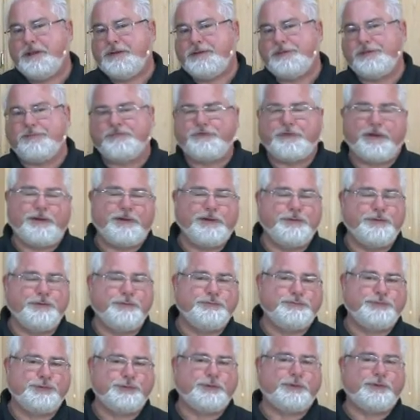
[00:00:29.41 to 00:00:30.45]
It's a fairly new
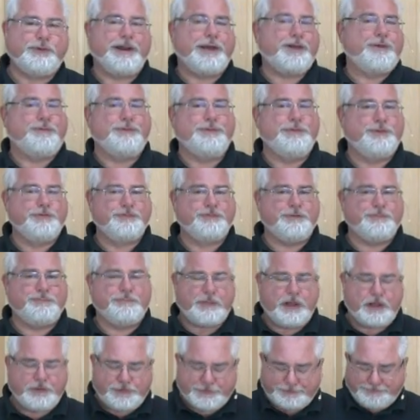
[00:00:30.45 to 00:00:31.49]
tool, and I don't use it
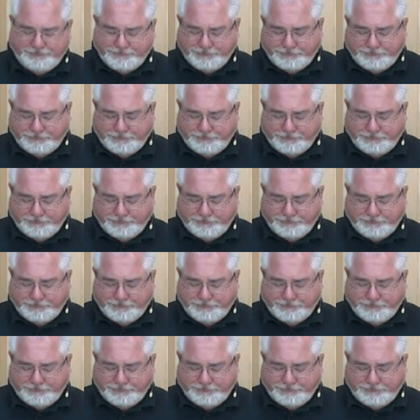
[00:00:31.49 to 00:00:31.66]
much.